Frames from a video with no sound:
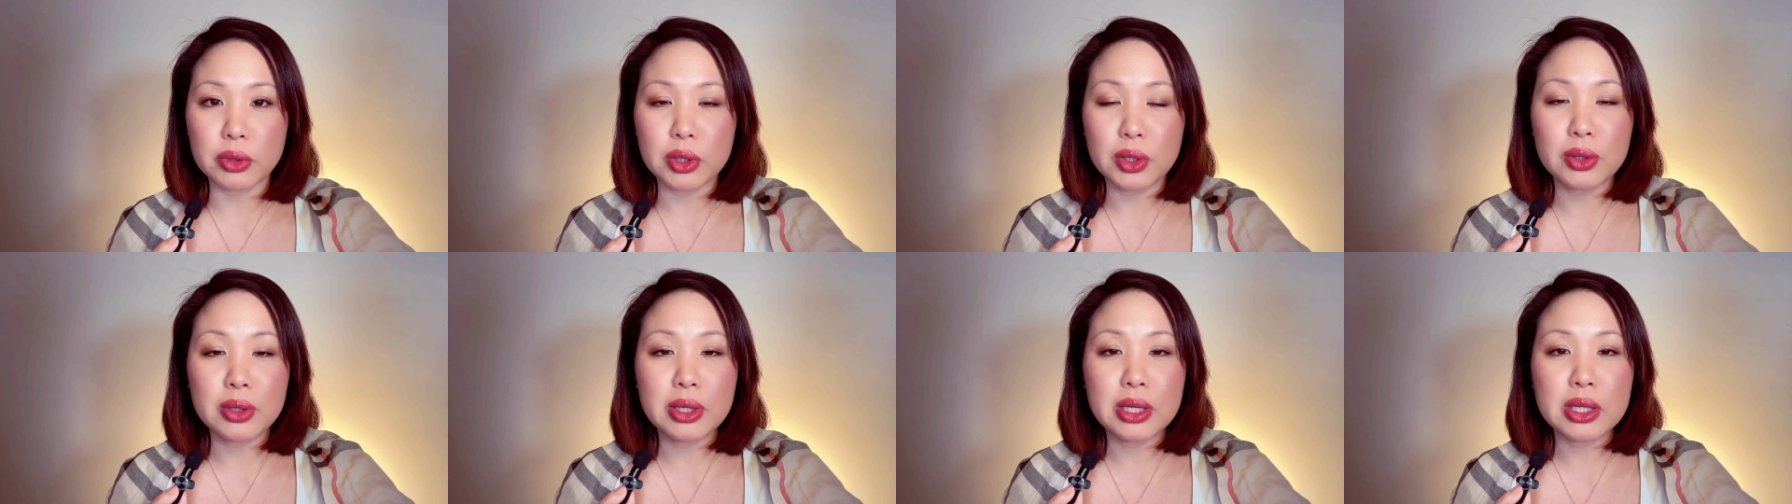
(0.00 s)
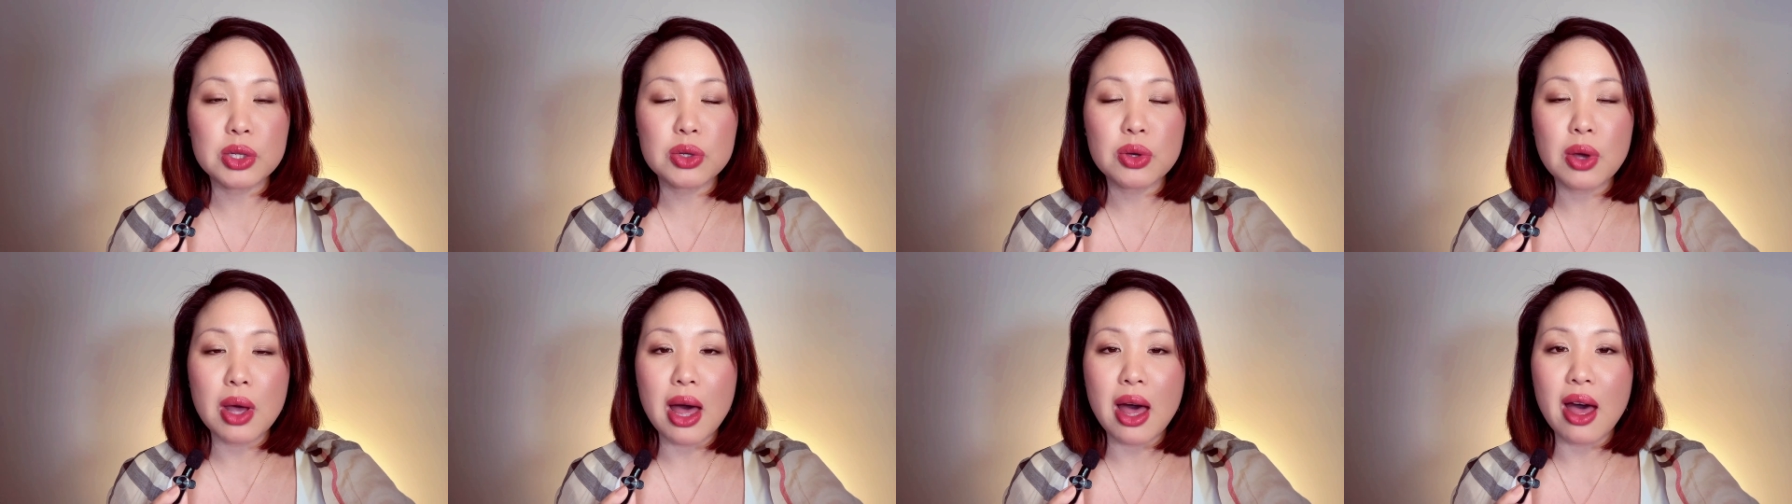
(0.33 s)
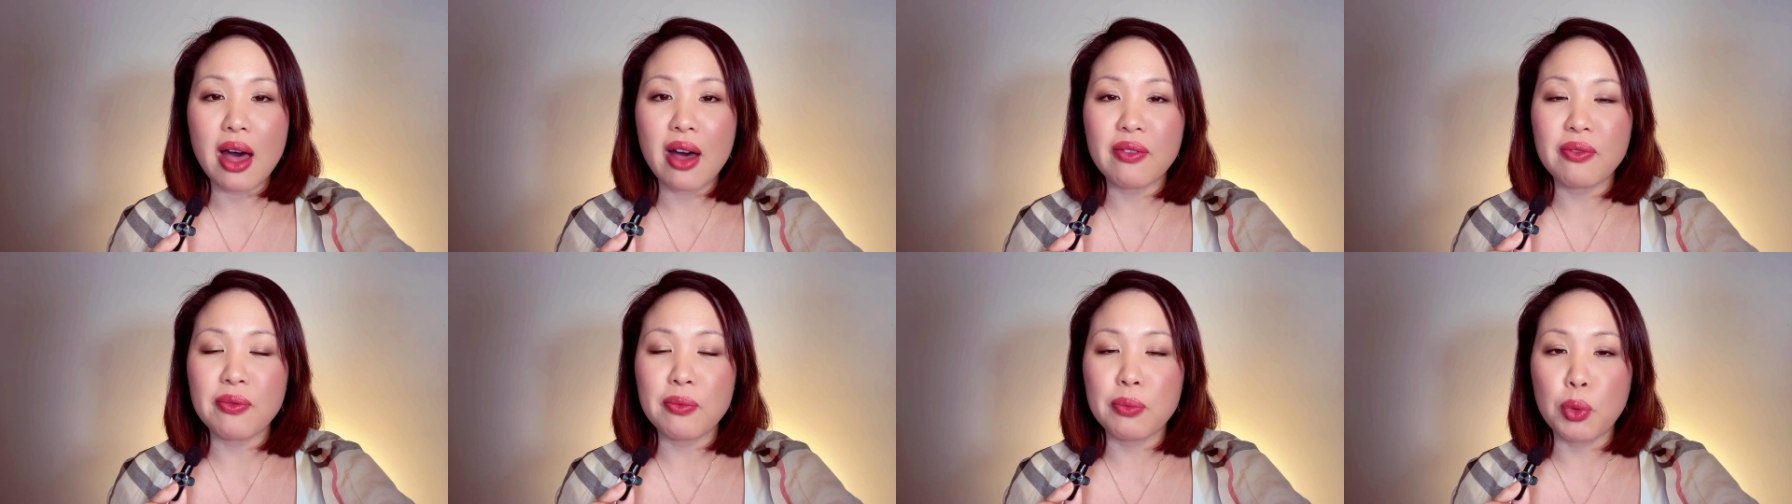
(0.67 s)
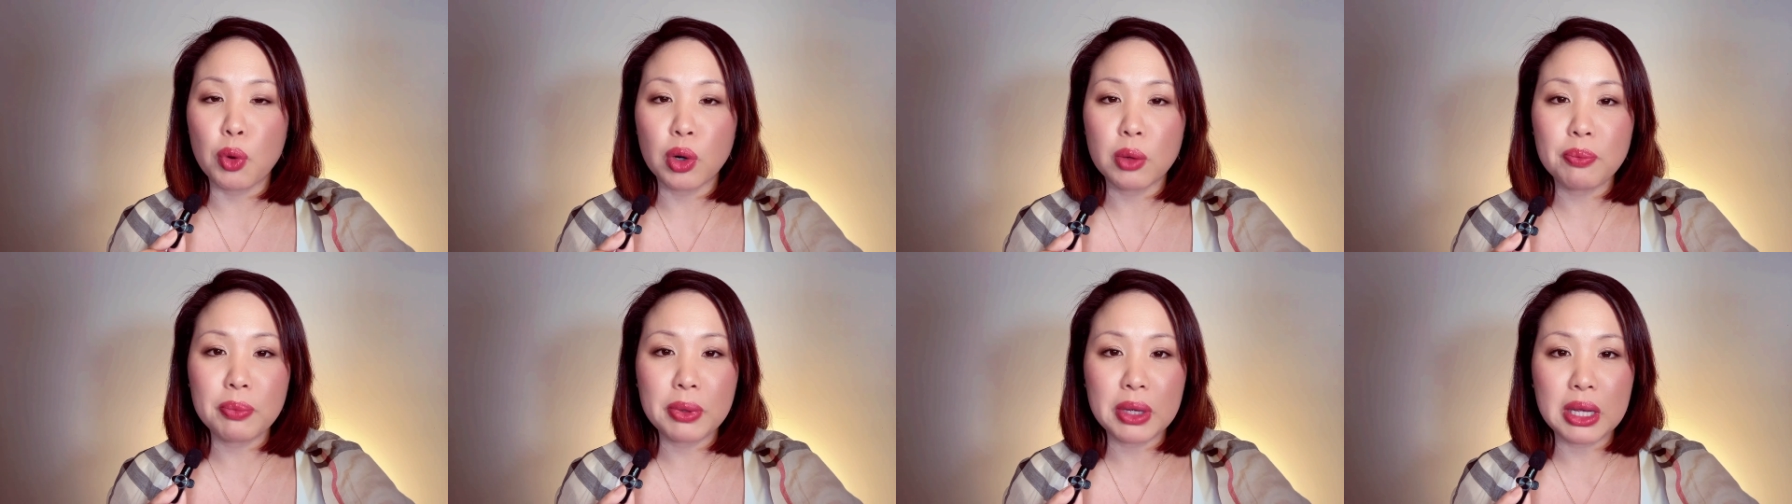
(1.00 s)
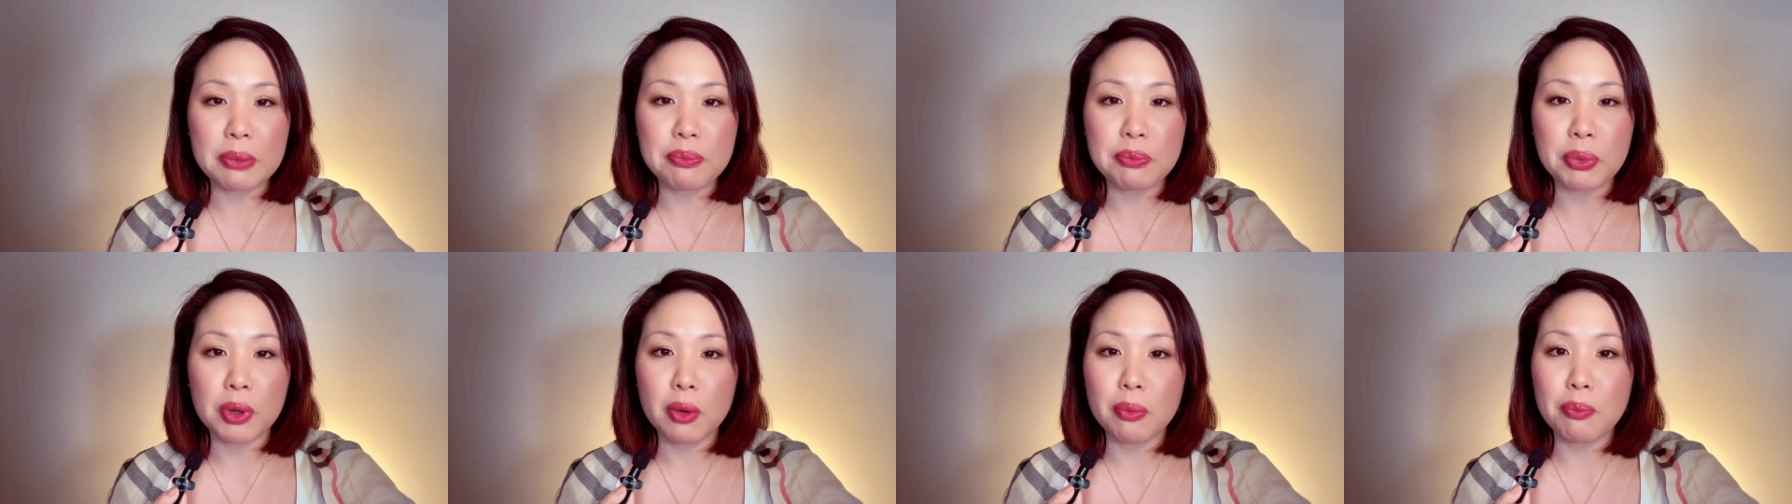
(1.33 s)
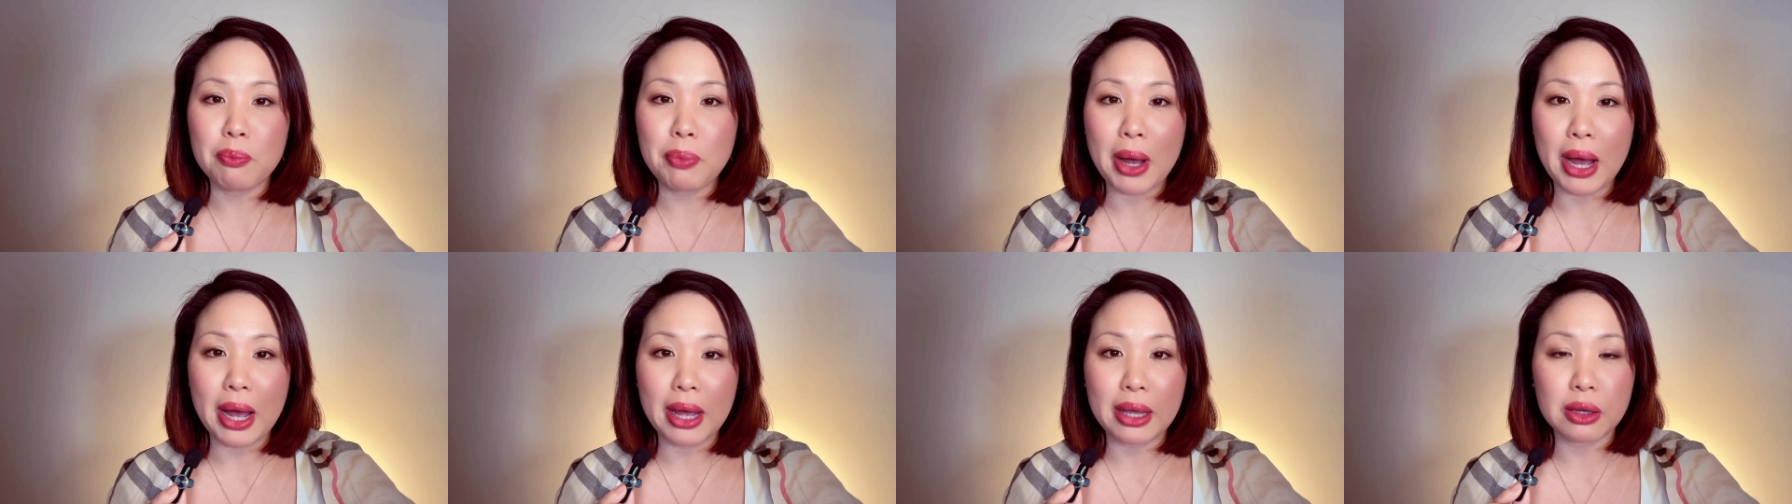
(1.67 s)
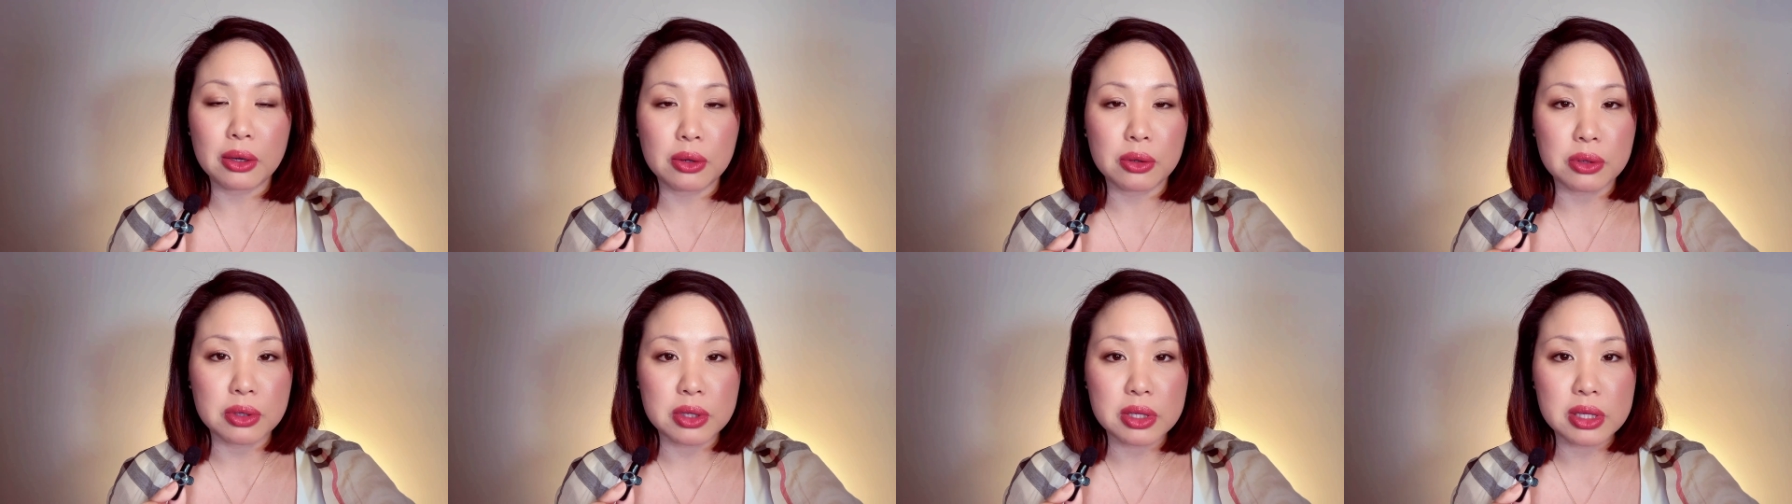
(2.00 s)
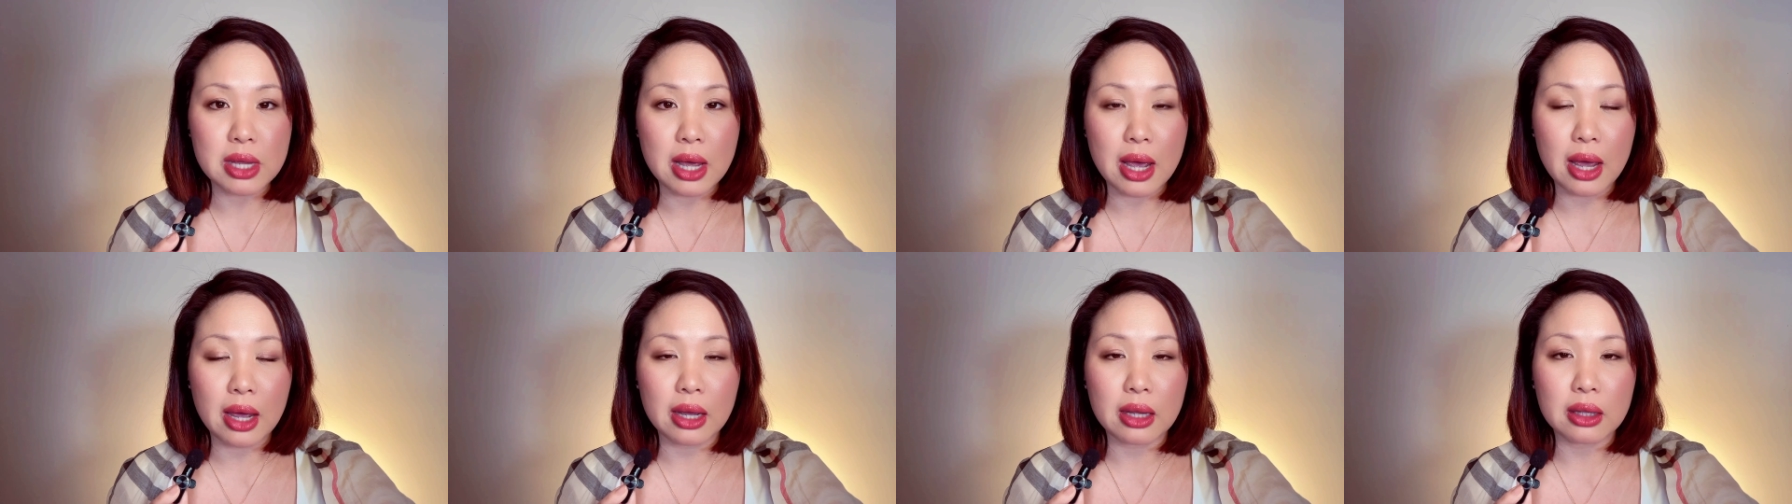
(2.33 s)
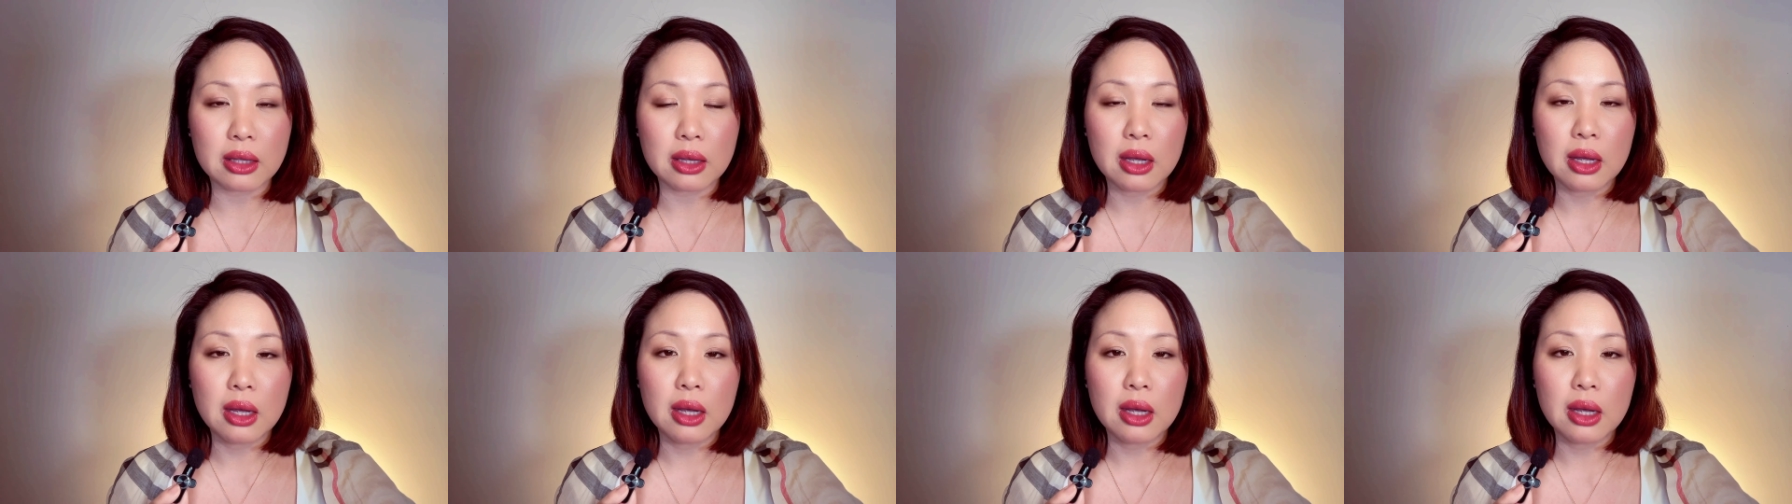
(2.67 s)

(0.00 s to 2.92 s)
You need to have more people by your side.